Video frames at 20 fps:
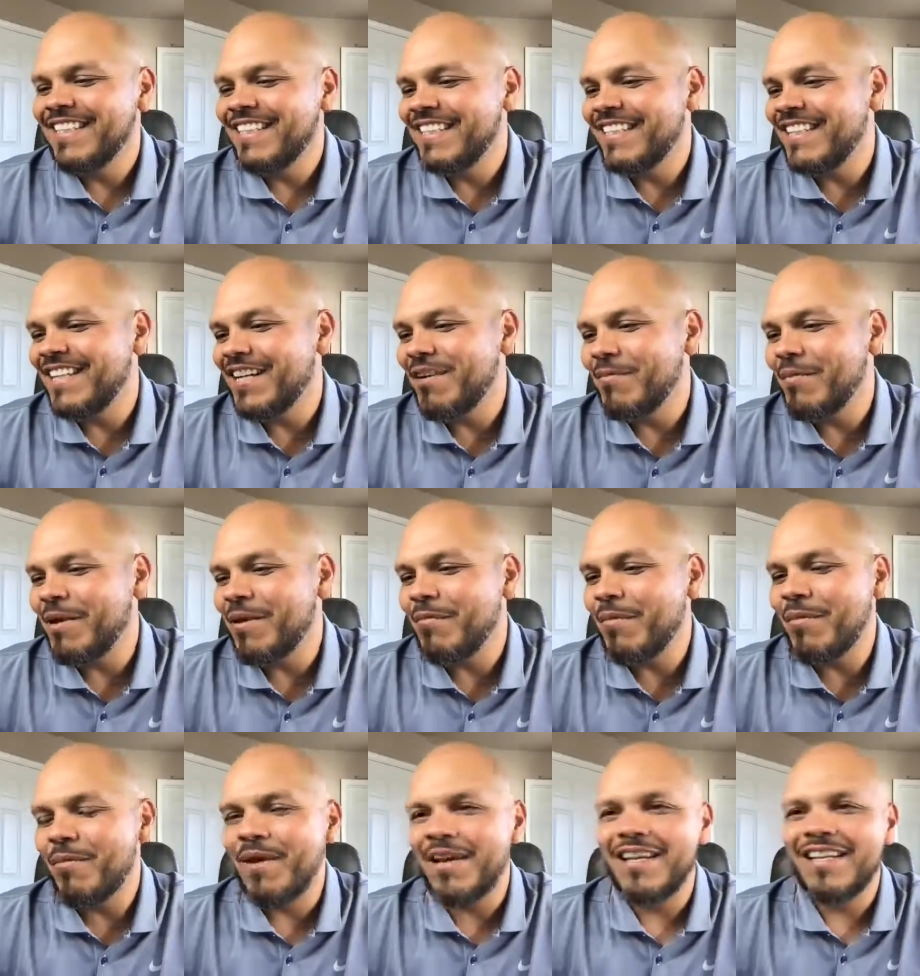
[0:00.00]
Yeah, man, my
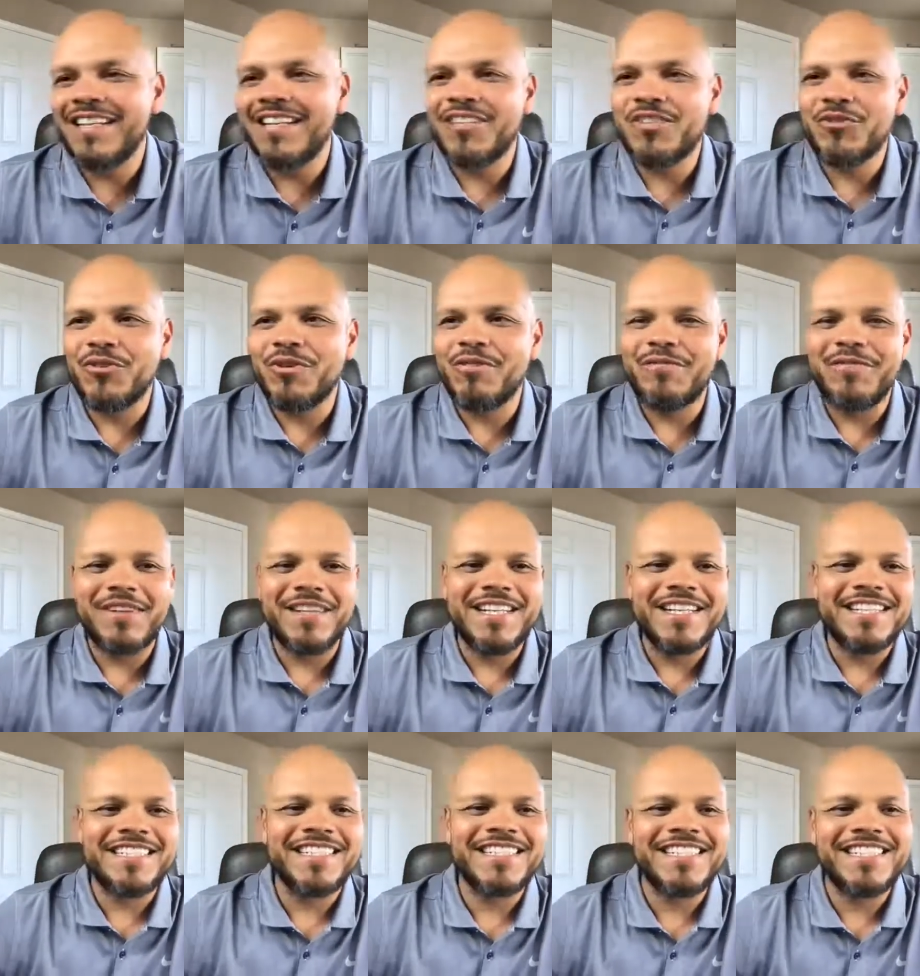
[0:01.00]
man, uh, Jordan
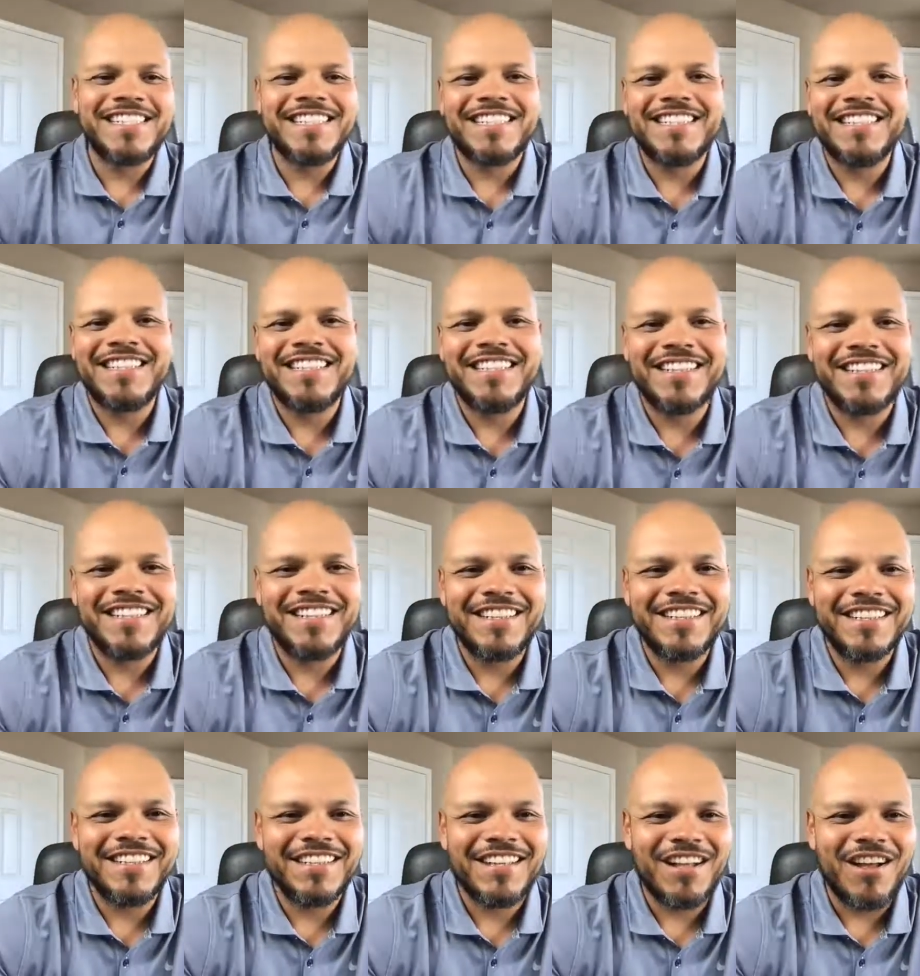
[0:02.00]
Felice.
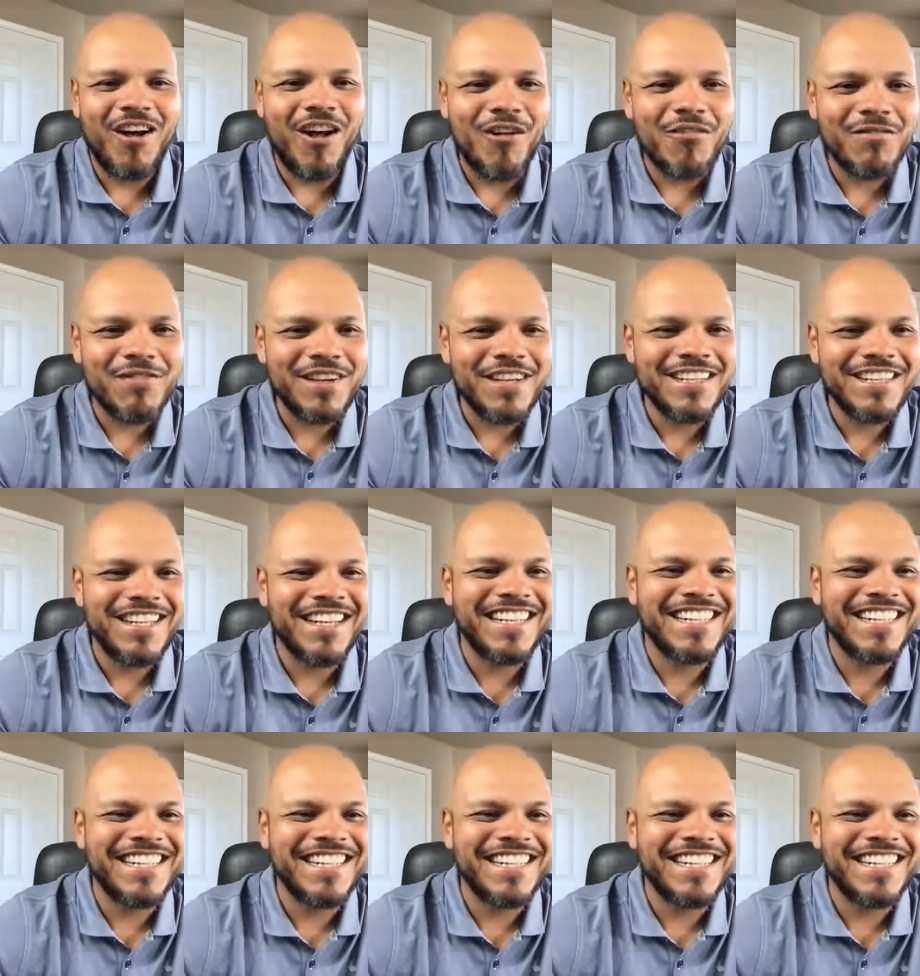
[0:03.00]
Golfing,